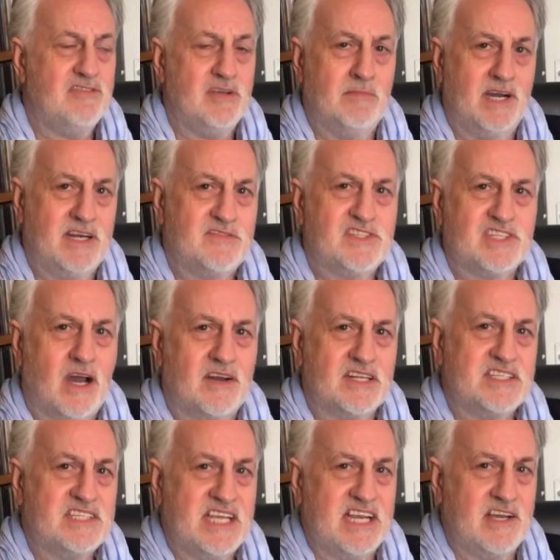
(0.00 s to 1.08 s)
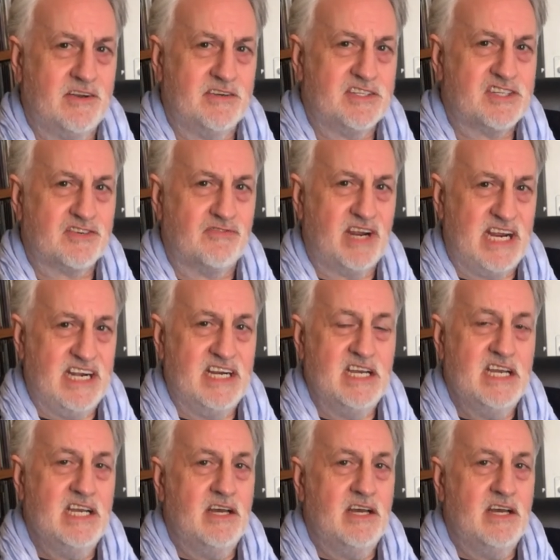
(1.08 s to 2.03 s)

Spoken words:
you might have started seeing it on a screen,